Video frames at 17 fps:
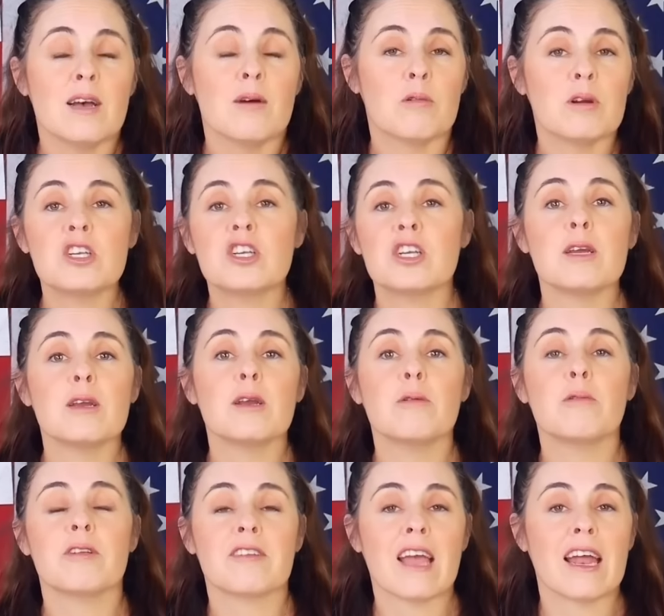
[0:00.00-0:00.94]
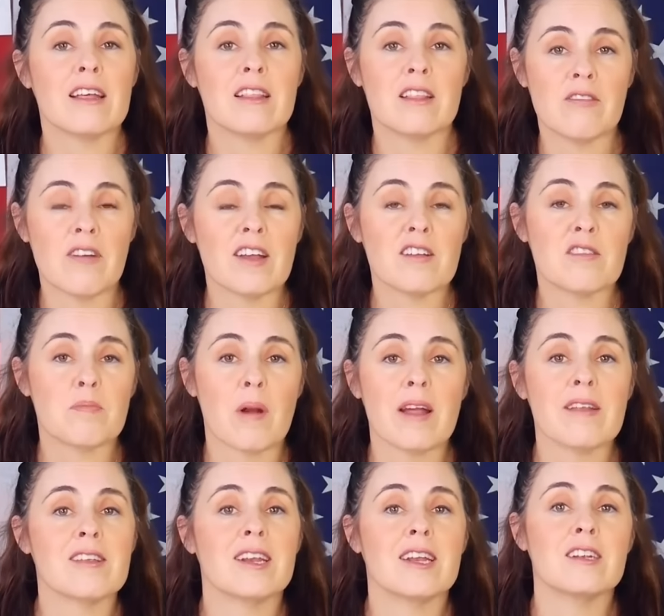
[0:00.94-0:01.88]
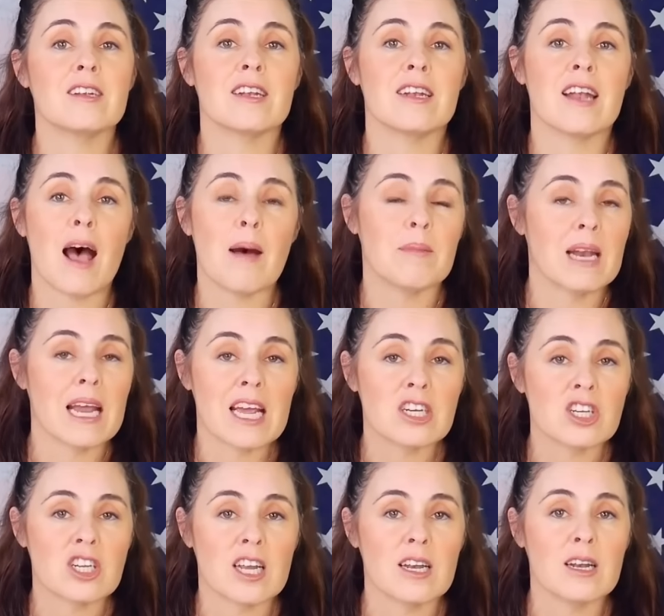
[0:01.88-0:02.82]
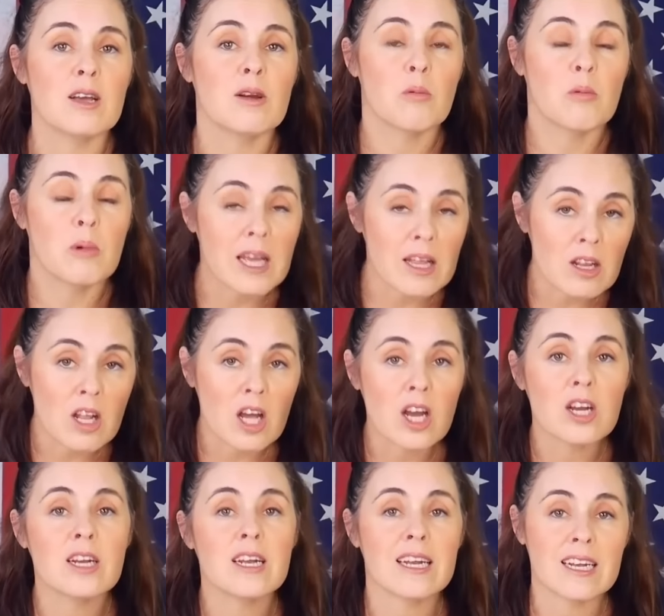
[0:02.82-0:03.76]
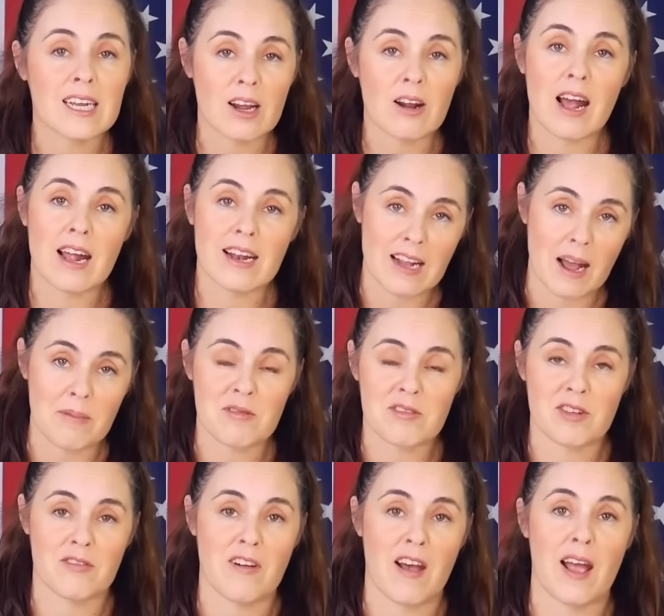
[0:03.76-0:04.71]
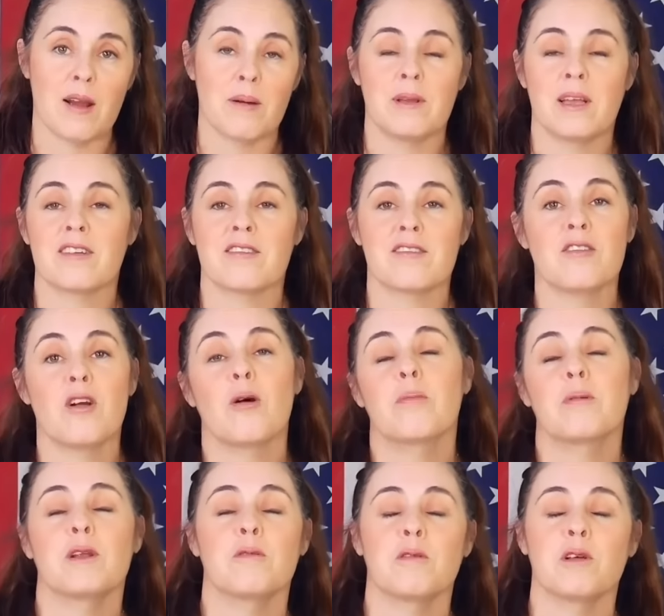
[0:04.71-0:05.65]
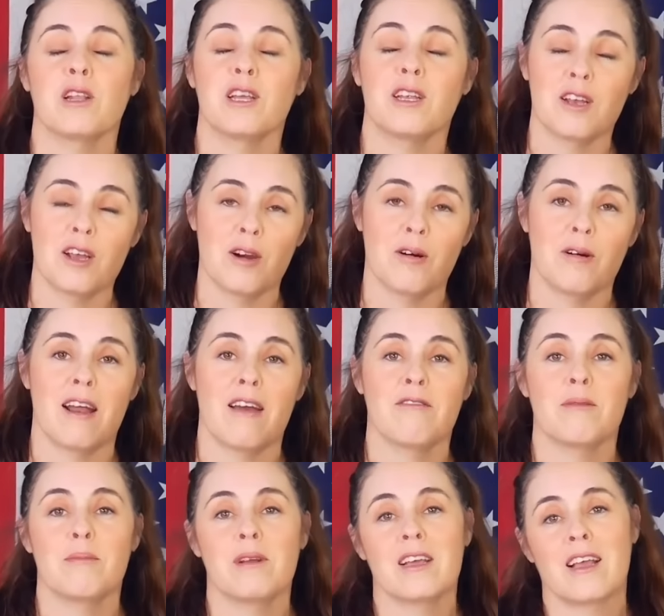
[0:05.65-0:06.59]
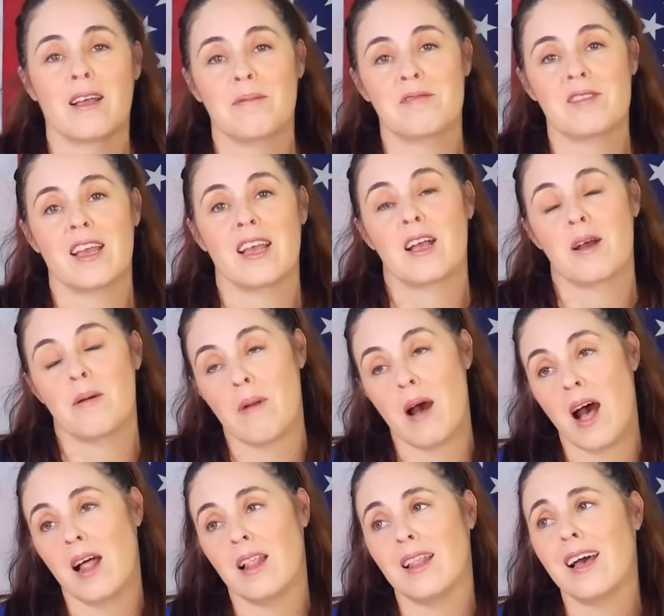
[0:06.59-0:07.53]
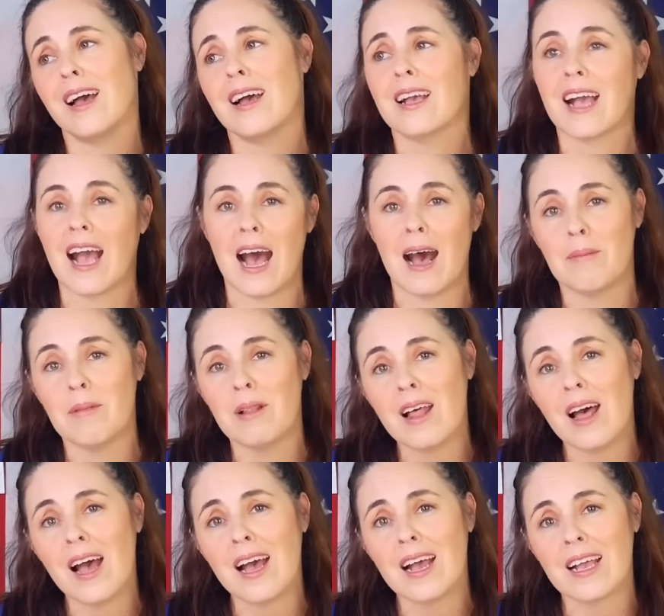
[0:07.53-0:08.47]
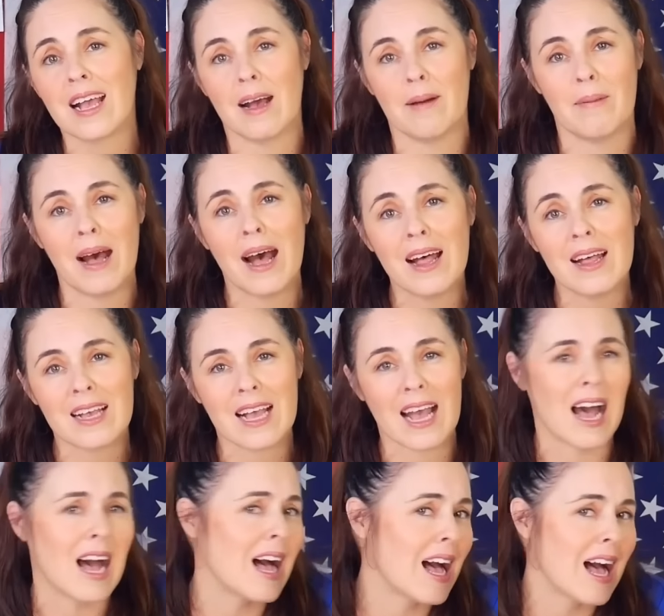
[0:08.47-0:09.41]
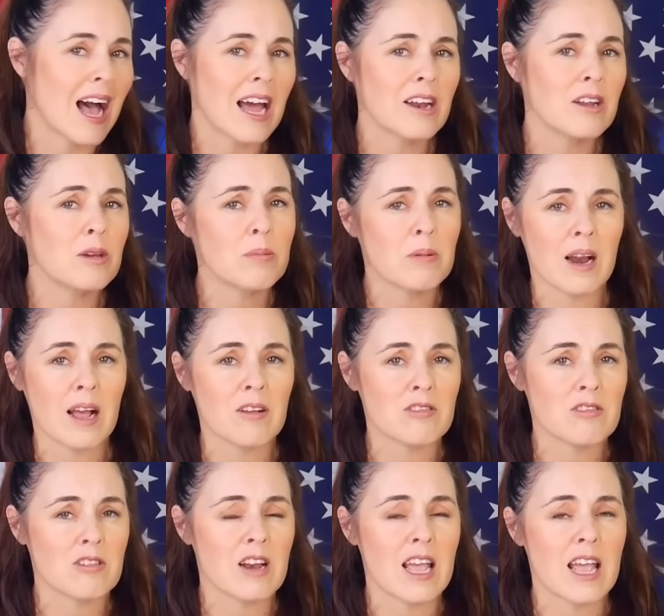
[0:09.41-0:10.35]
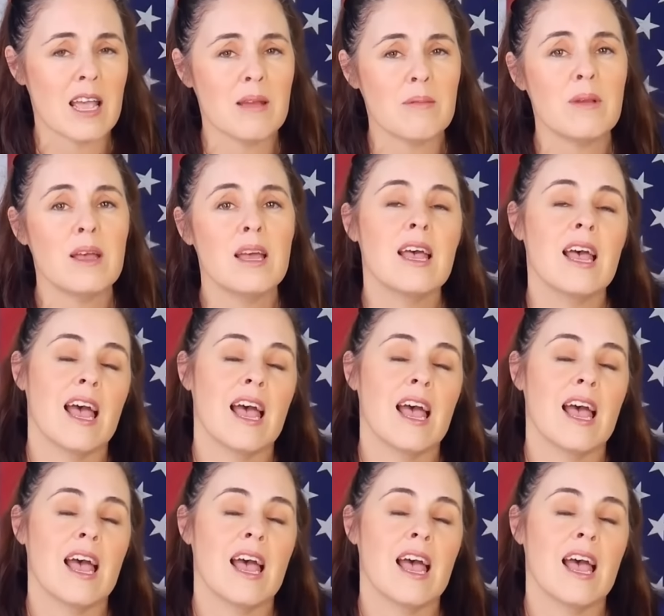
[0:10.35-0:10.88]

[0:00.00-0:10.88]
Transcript: When she was getting the vice president nomination, we learned it here on Dumpster Fire because nobody really knew, and everybody kept saying Kamala, Kamala, Kamala. how do you pronounce her name?